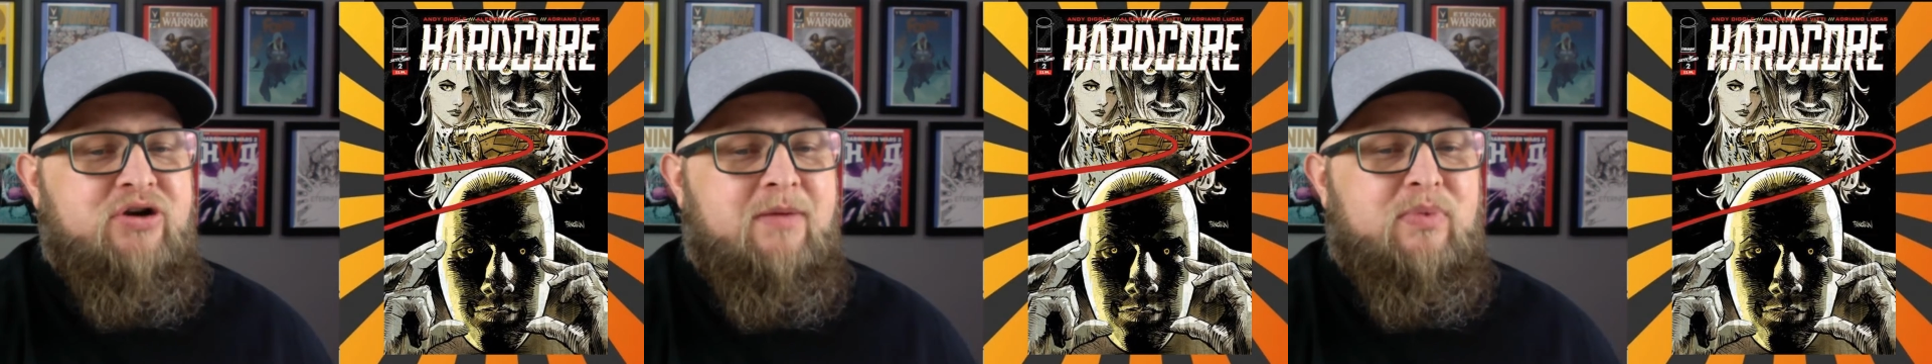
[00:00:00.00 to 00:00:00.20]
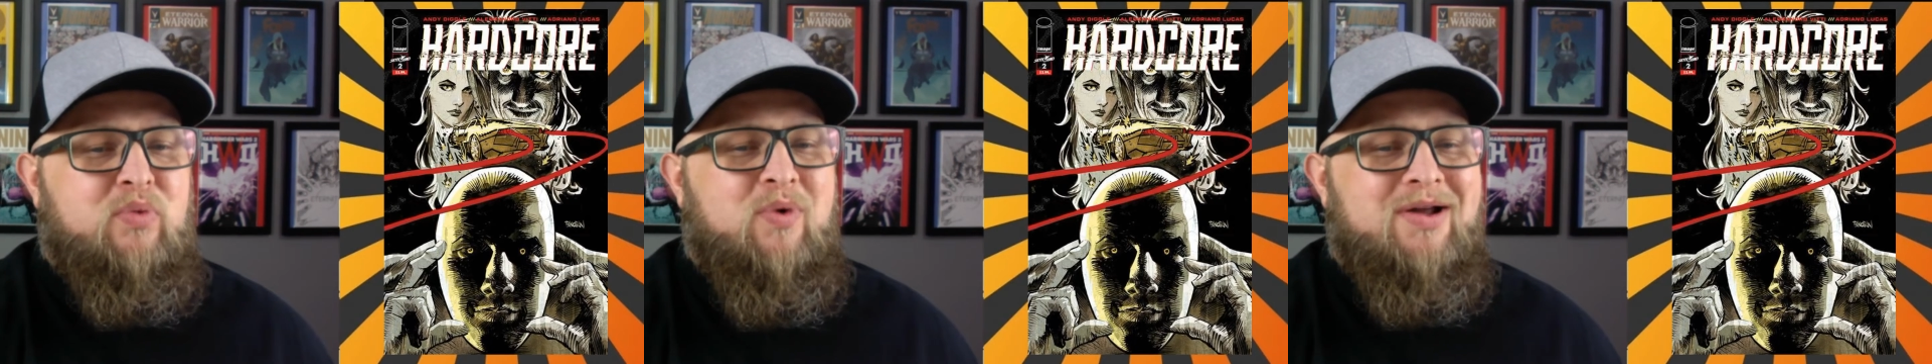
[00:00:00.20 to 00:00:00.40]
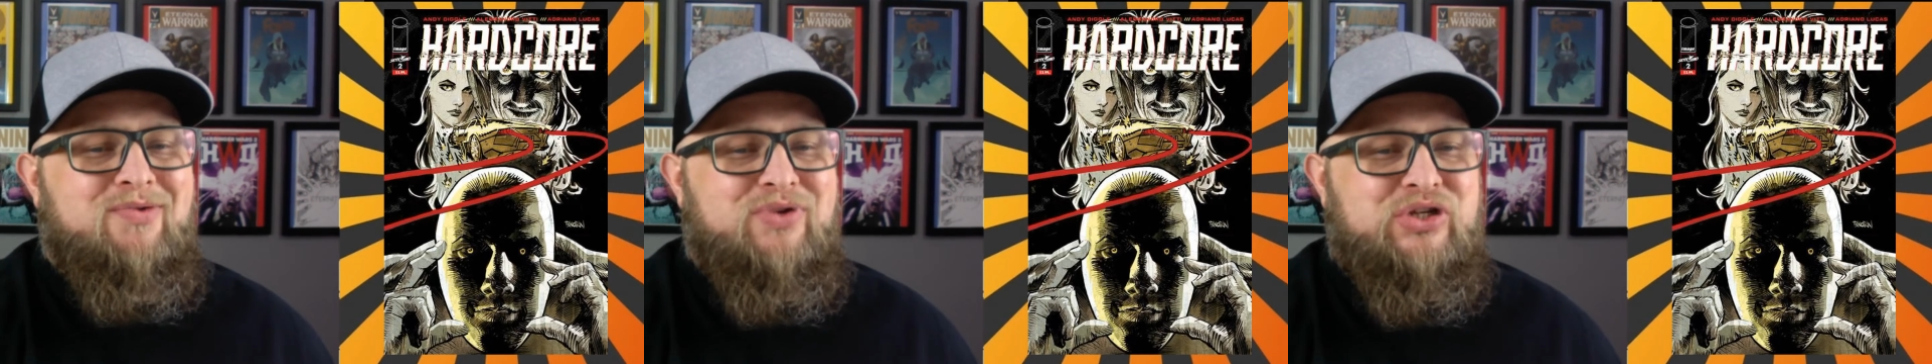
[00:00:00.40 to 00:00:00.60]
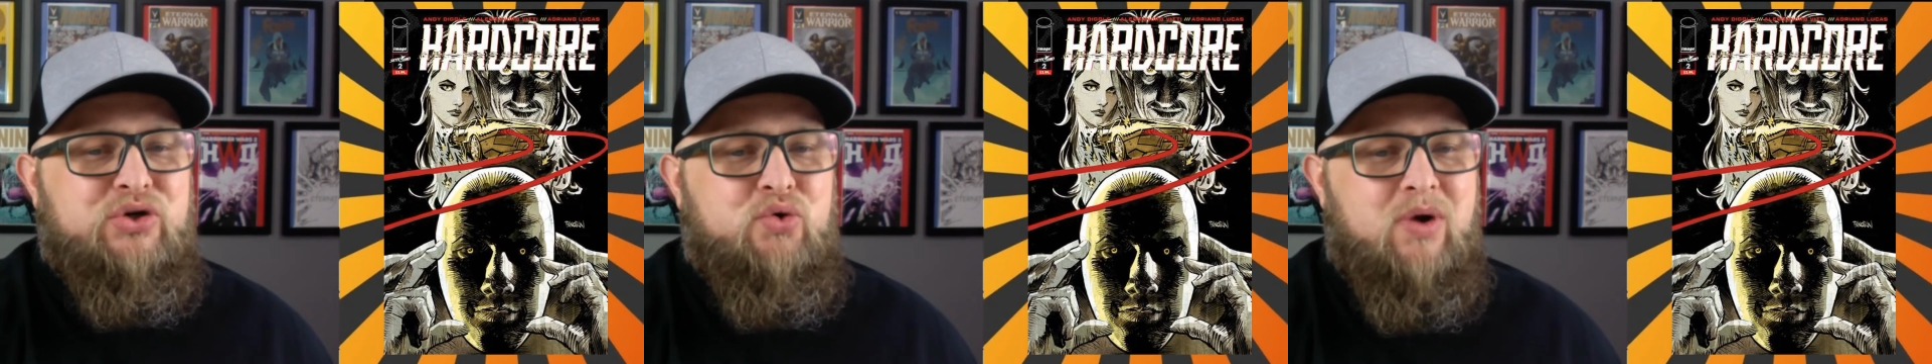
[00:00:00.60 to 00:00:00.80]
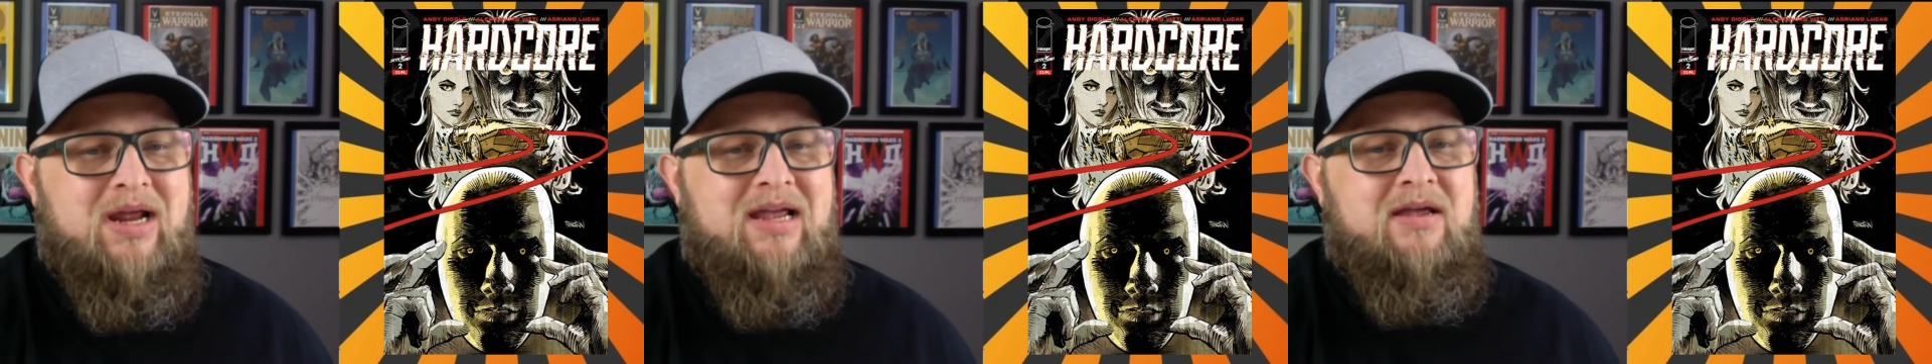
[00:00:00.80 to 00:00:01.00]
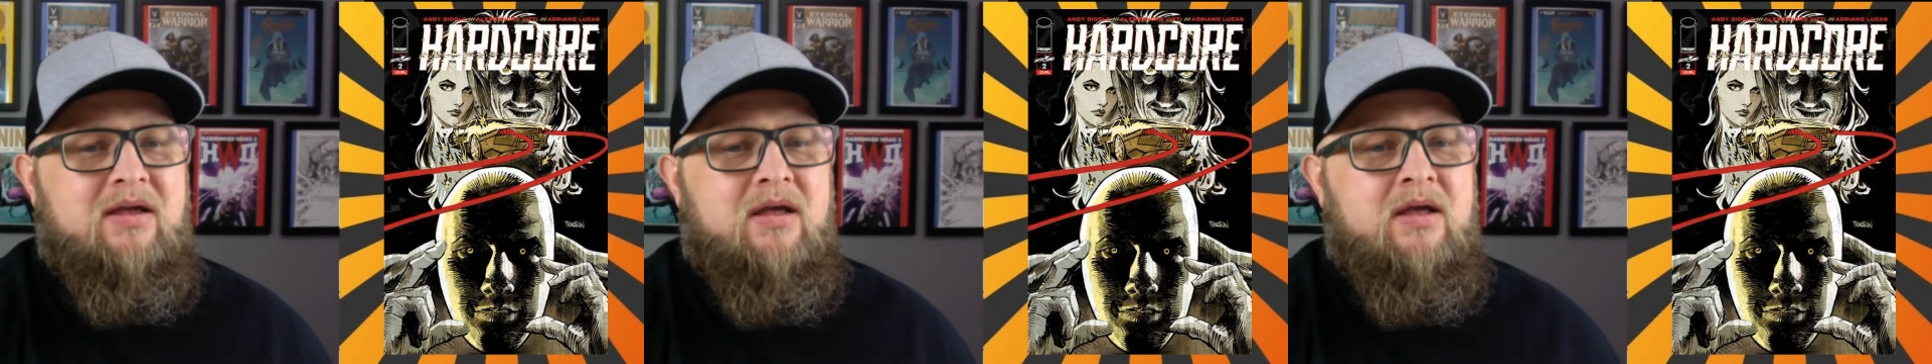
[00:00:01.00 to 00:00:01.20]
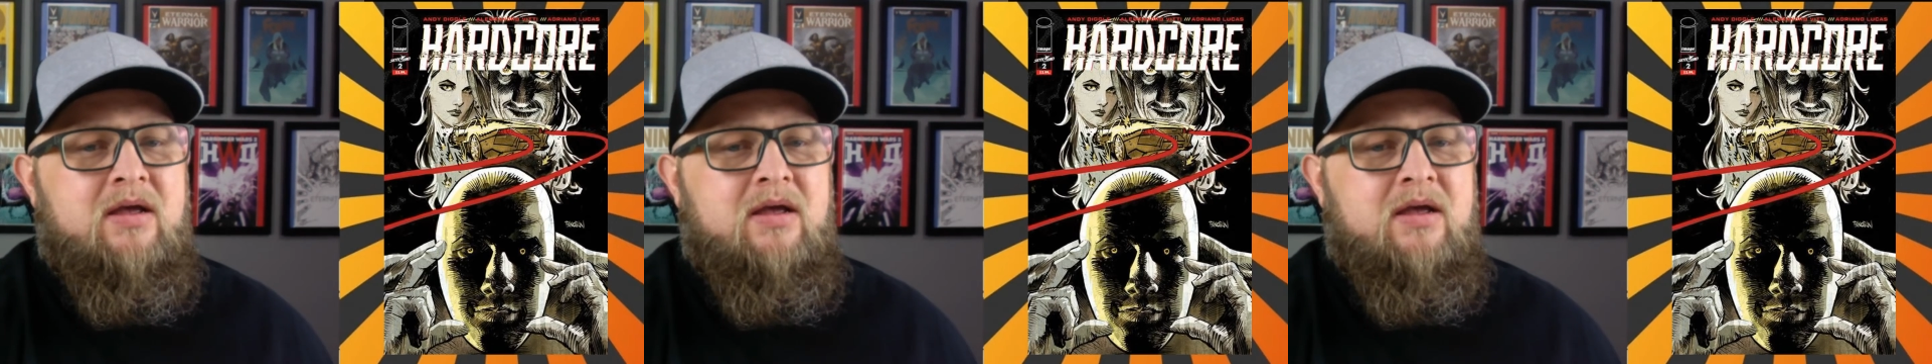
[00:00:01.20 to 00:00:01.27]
number 1 was great.